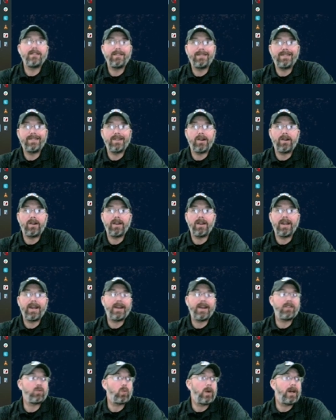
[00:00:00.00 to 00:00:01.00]
done,
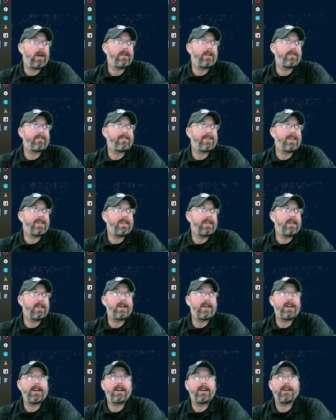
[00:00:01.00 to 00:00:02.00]
as well as the
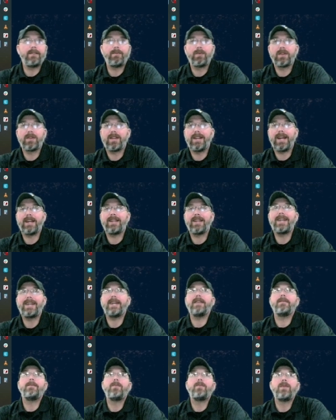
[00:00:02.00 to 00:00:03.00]
uh, cadet
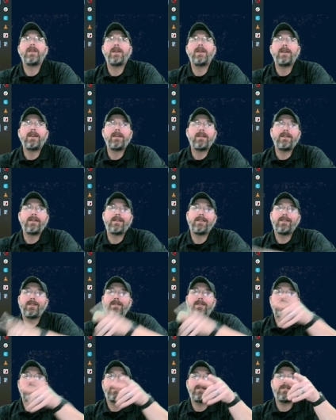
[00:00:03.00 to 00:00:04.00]
kit.
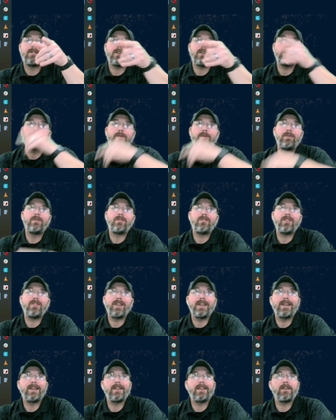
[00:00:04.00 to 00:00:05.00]
So see
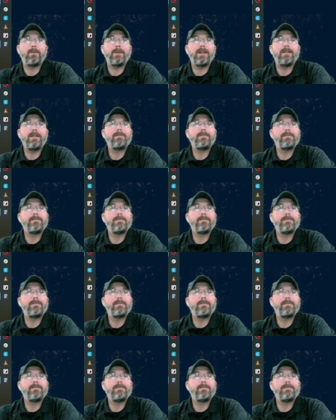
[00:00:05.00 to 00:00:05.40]
you in a little bit.